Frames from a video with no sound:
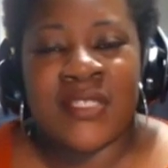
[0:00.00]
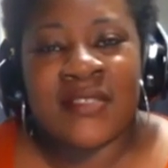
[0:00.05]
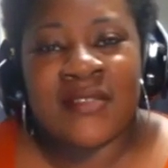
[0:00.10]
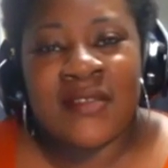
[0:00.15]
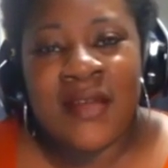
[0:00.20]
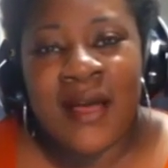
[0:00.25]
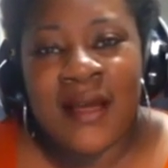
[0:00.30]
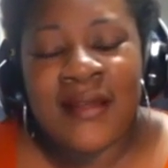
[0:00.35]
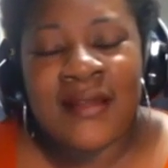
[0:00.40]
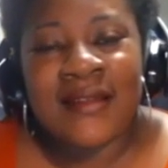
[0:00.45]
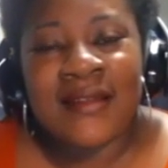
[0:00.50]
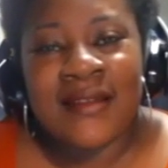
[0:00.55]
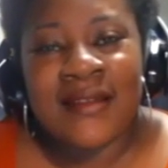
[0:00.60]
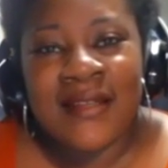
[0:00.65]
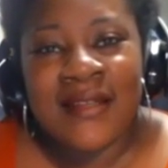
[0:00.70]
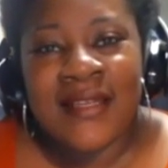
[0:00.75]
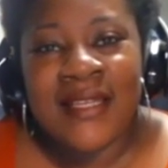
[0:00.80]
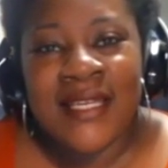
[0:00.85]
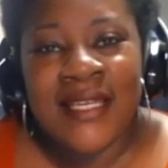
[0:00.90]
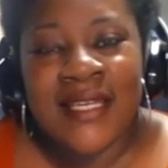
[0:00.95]
stuck
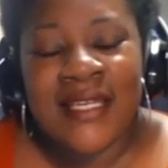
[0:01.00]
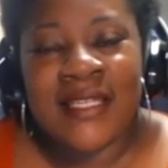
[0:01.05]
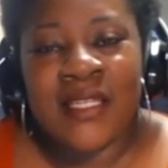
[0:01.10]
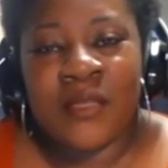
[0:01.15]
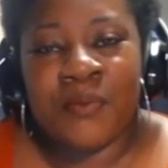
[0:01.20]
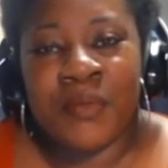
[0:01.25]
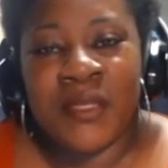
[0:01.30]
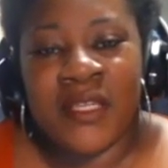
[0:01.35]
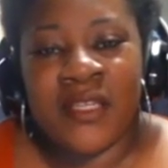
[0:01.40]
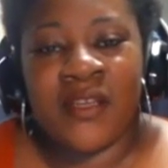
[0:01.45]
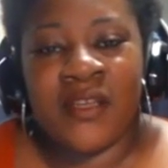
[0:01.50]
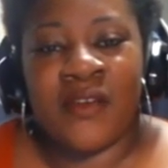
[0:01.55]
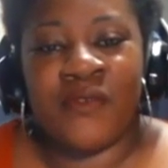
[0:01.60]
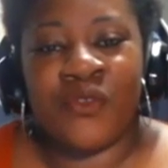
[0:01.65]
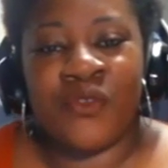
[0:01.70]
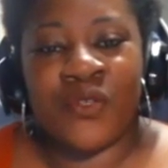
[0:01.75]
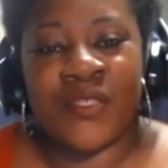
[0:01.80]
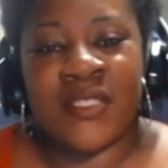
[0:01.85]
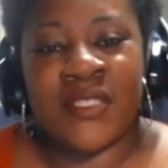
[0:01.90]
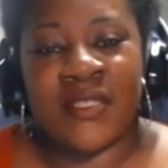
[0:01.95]
in the pit of
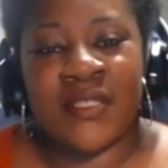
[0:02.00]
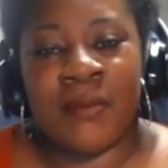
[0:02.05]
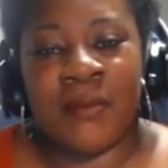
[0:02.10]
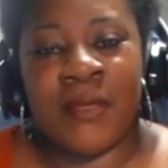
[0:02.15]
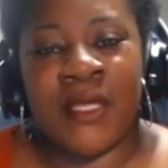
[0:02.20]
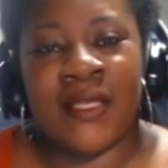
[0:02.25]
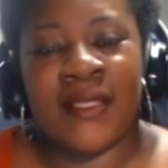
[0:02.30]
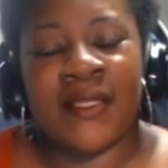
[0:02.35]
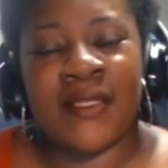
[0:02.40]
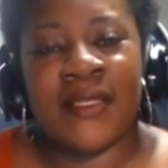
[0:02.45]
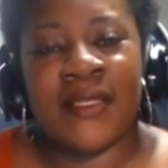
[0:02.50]
your stomach.